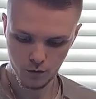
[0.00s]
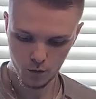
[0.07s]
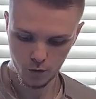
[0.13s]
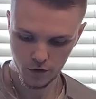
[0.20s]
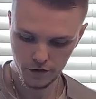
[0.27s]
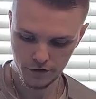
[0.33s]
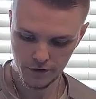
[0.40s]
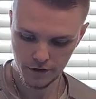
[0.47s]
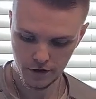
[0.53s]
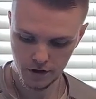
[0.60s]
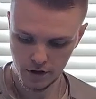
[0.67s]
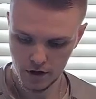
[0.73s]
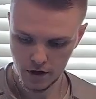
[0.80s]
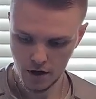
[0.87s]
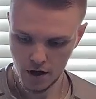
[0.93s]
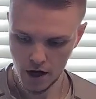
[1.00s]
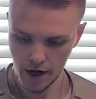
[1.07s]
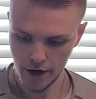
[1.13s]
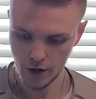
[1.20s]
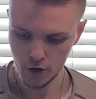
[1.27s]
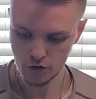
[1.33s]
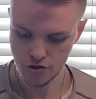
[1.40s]
with the
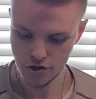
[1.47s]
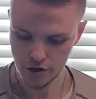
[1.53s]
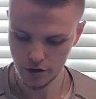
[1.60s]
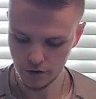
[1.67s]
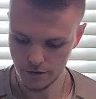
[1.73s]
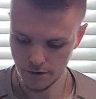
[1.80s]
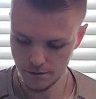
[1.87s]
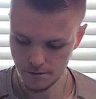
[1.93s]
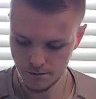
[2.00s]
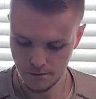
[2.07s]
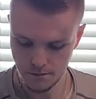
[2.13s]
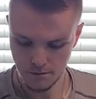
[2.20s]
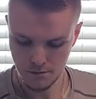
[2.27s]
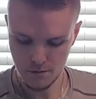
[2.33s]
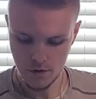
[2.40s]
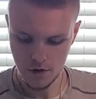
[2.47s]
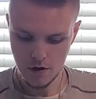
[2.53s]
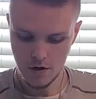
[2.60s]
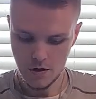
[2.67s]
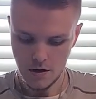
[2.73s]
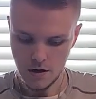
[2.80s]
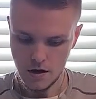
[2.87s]
I/O shield,
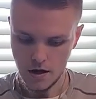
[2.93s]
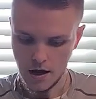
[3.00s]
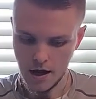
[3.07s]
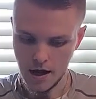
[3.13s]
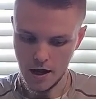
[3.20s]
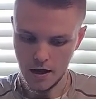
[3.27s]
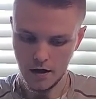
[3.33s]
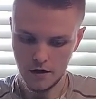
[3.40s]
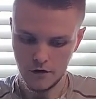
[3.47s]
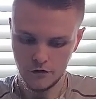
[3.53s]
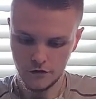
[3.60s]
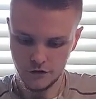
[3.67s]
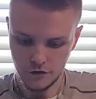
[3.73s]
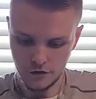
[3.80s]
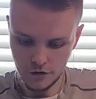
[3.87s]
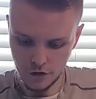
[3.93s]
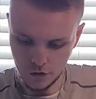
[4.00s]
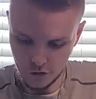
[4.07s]
and you